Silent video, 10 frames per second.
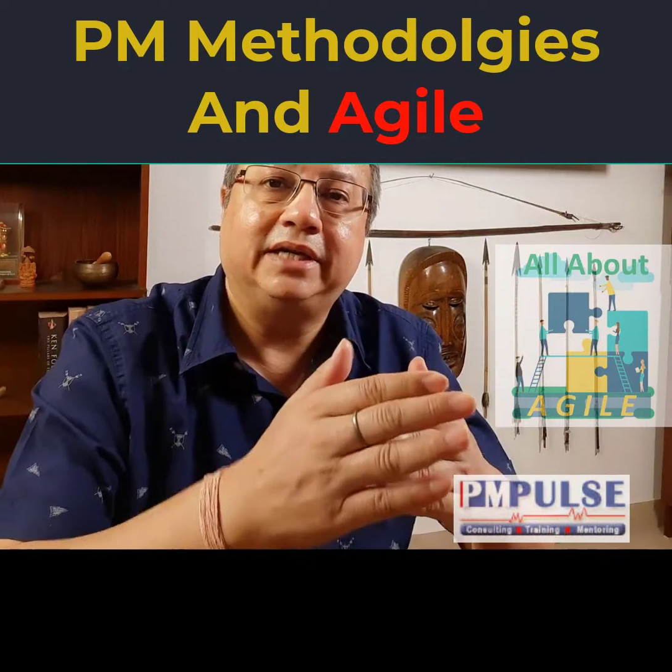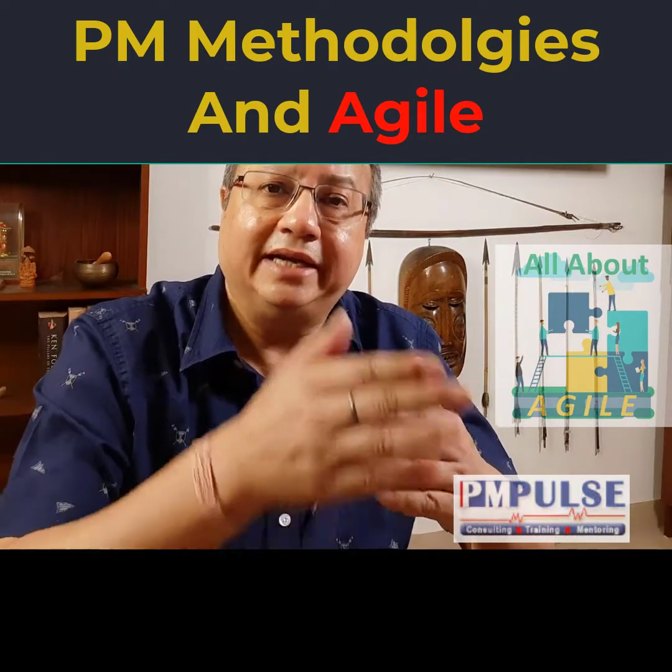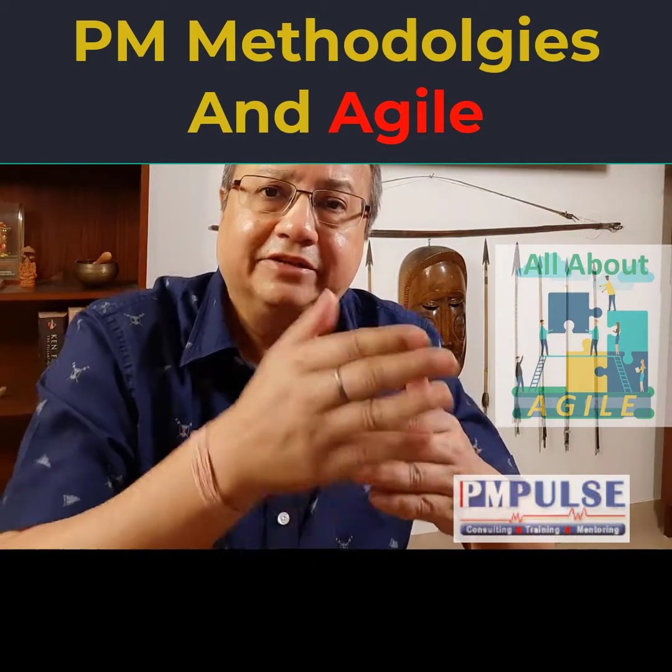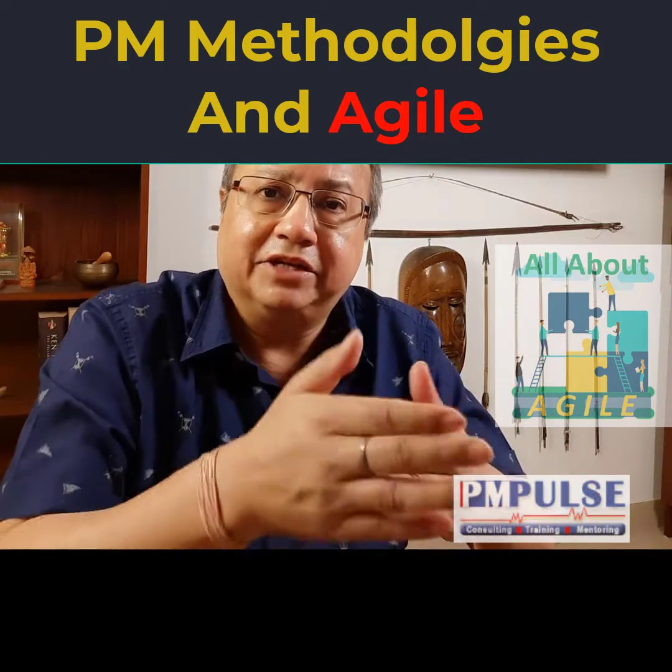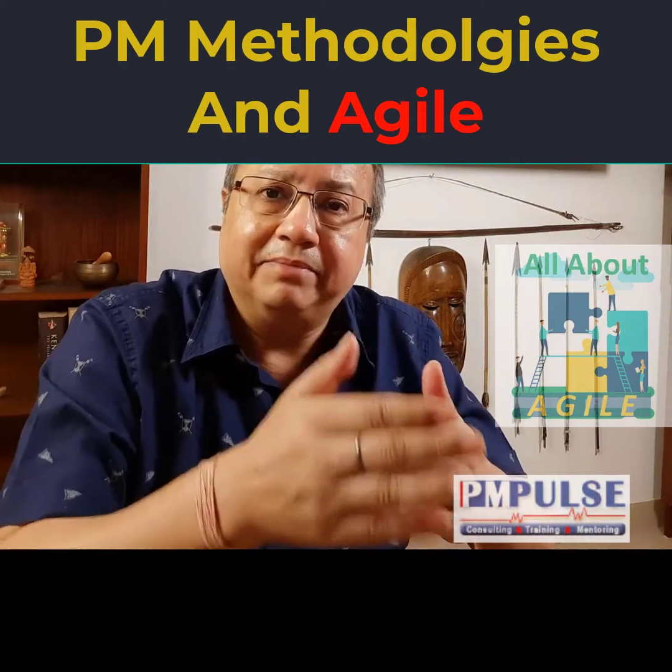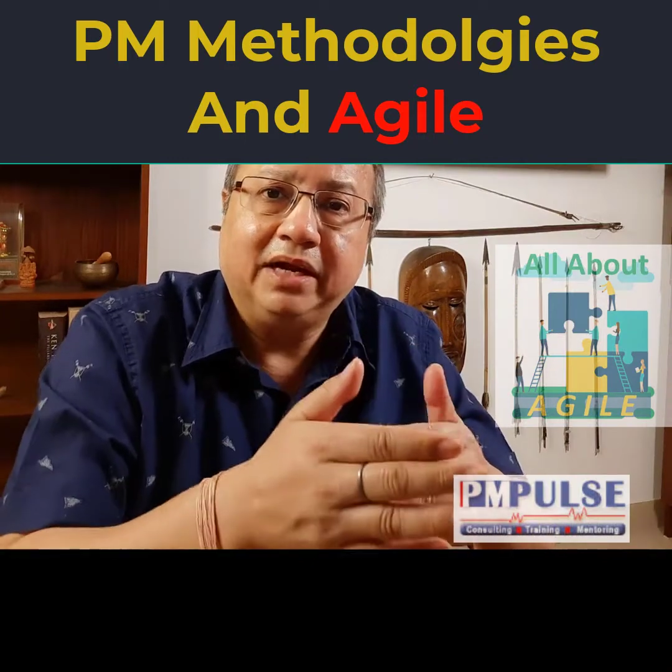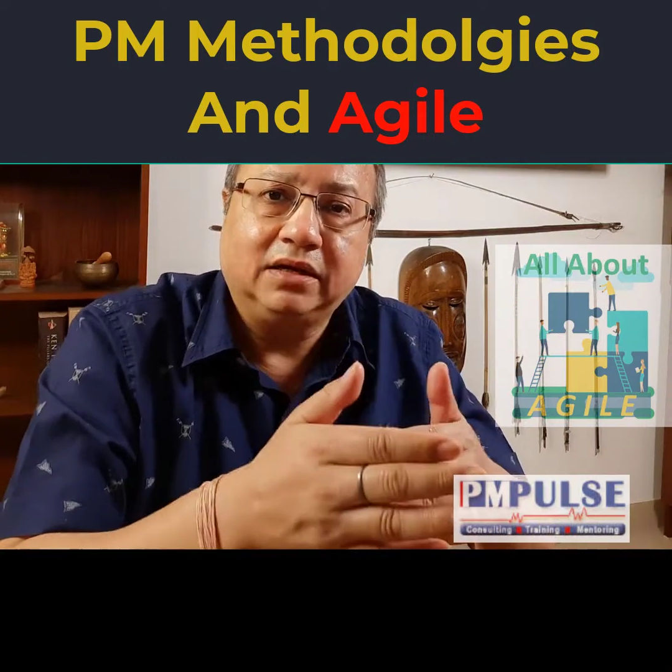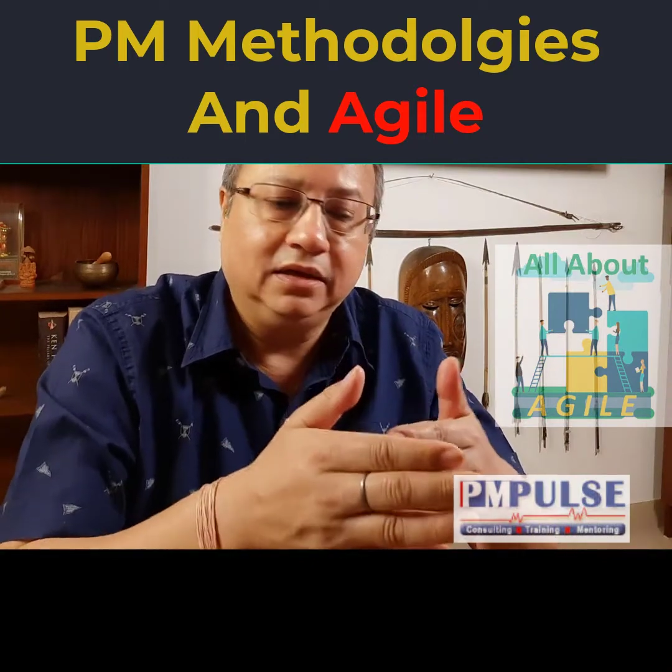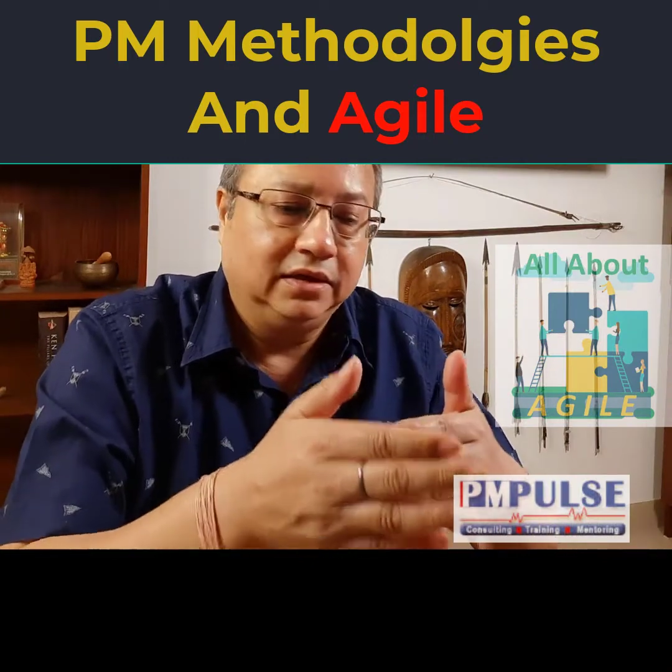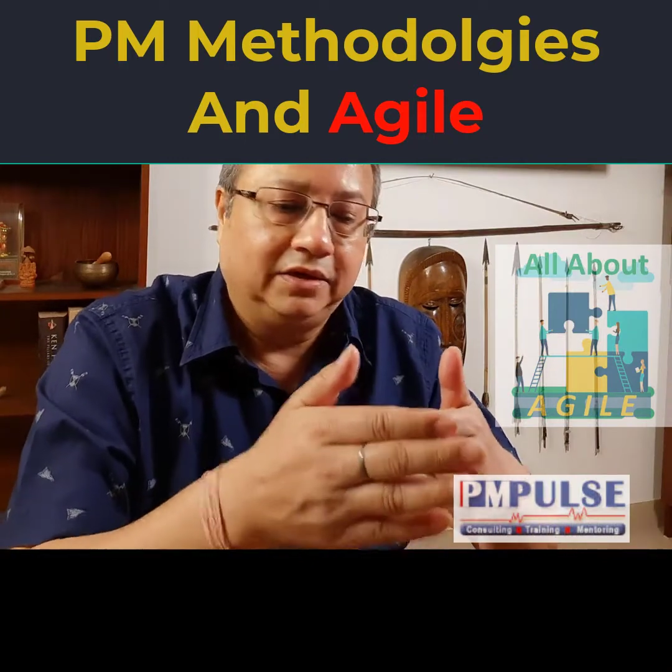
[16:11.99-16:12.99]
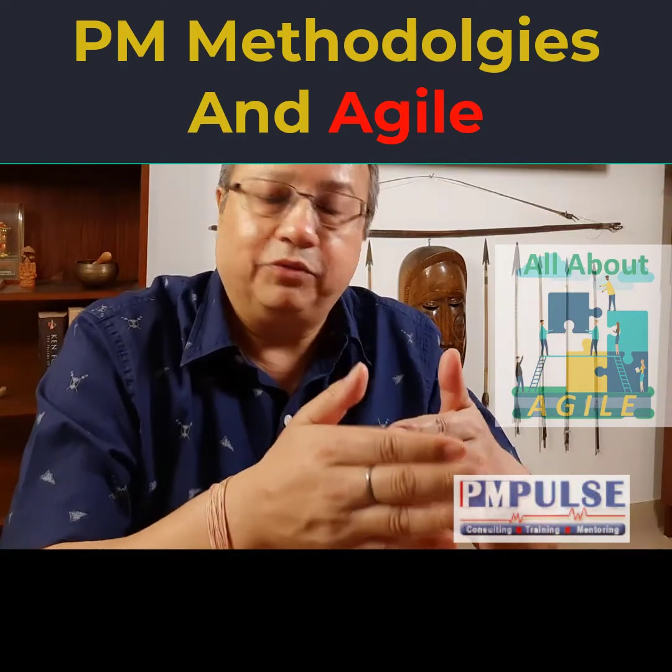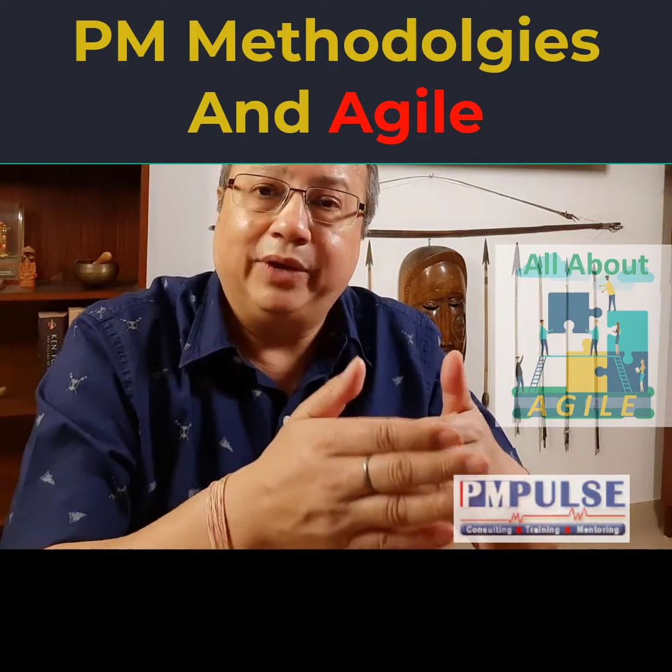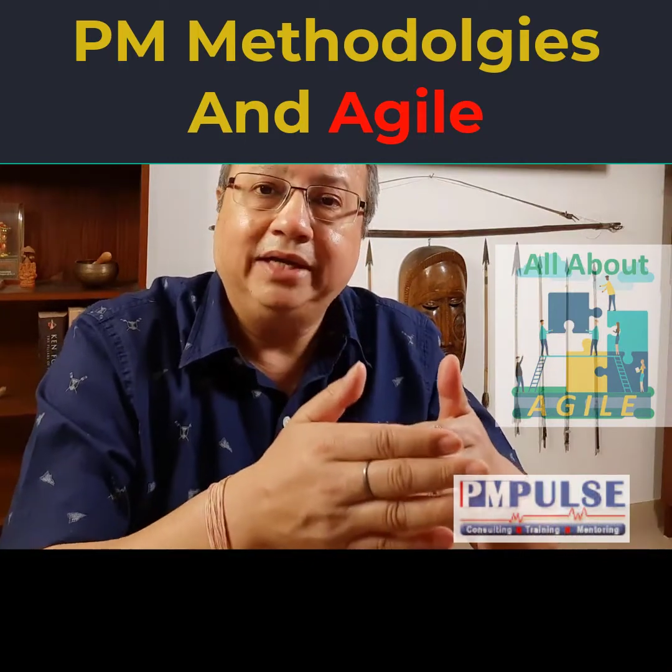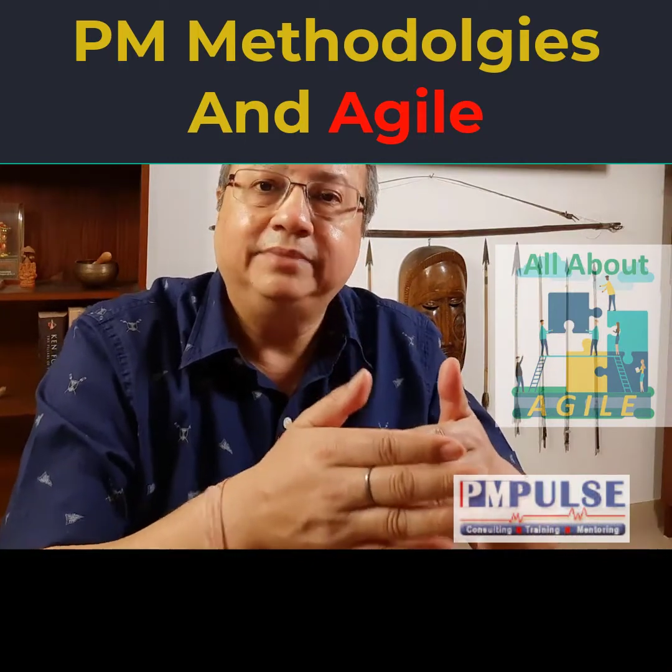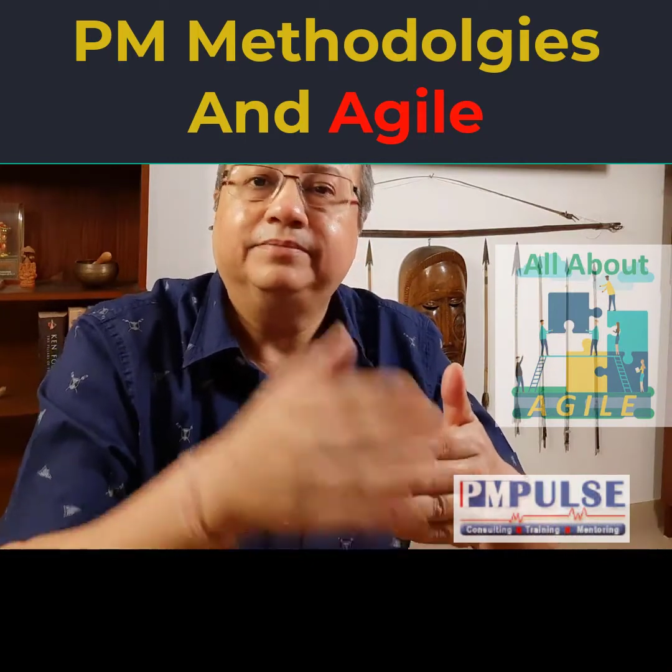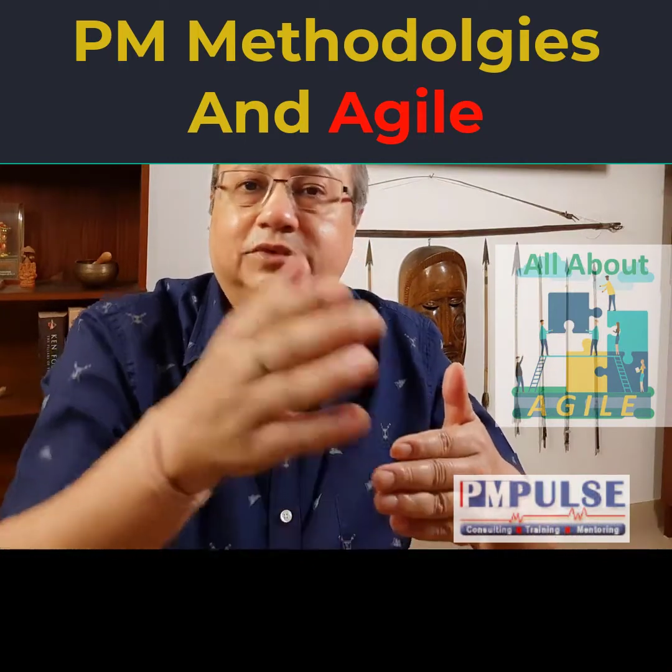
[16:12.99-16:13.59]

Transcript: incremental when